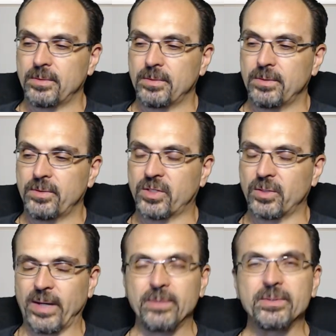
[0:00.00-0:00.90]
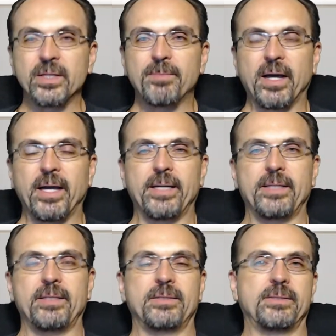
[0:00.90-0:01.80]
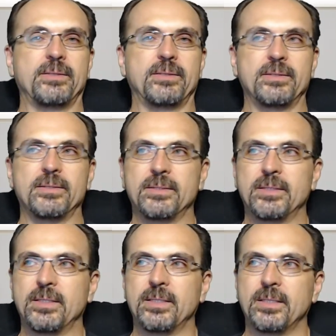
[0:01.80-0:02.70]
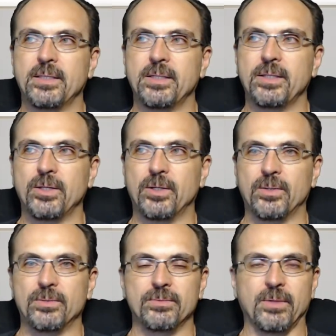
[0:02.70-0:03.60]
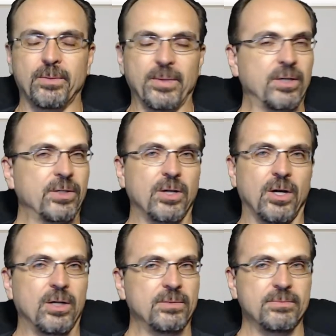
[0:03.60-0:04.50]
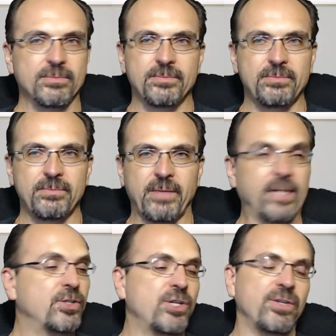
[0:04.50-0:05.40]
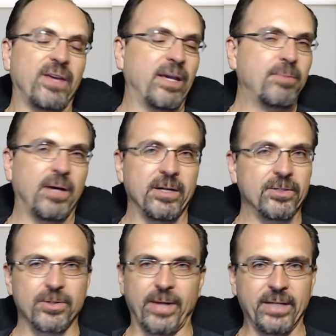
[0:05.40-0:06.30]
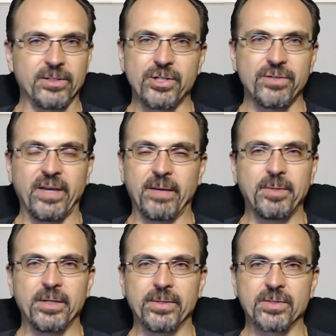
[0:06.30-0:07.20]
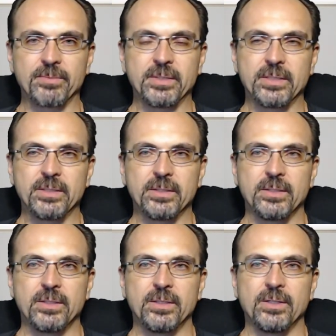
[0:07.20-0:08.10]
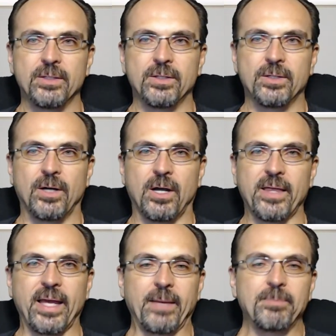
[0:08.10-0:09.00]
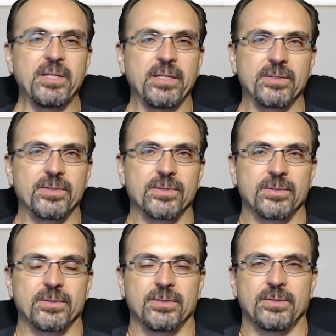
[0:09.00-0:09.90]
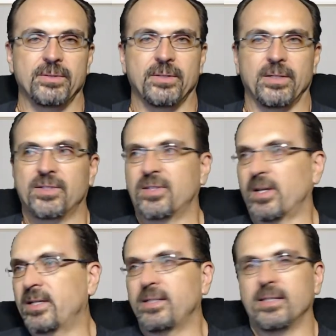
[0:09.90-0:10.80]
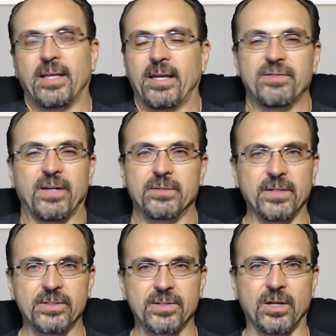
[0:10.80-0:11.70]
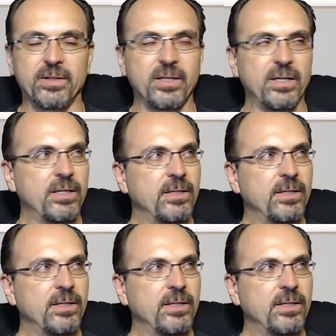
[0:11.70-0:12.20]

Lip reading: surrounded by, what we could call energy vampires or energy vampirism, all that emptiness that's sucking the life out of us, and all the